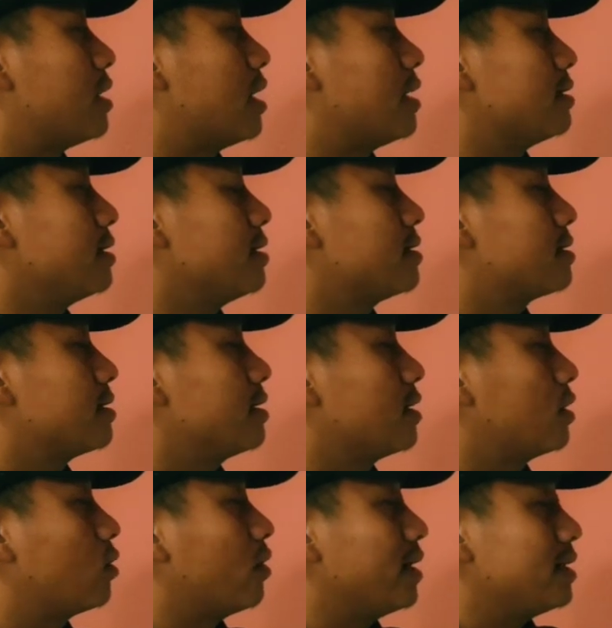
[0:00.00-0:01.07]
charges
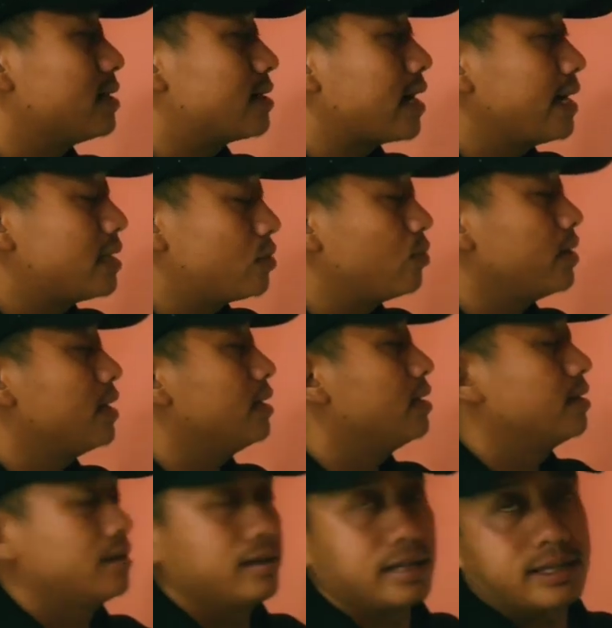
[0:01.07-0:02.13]
coincides with
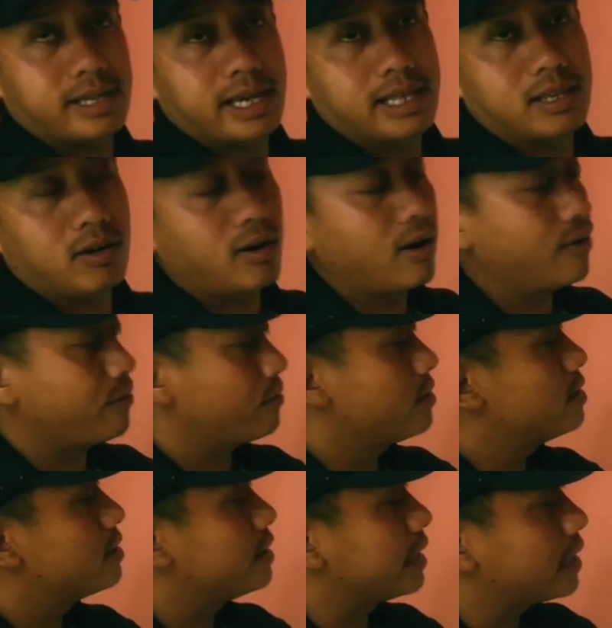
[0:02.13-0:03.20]
the center of
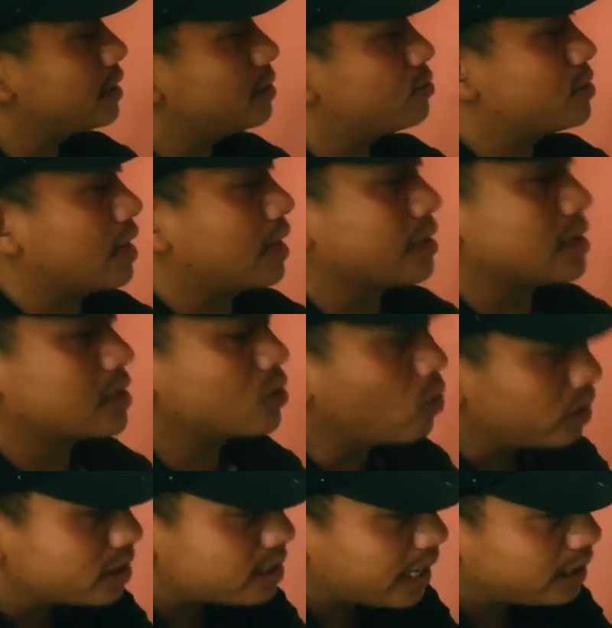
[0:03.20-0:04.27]
negative charges.
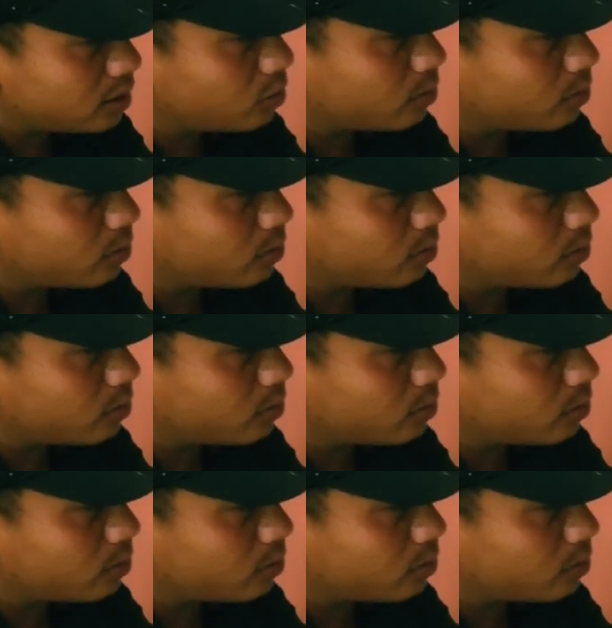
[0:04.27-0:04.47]
Coincide to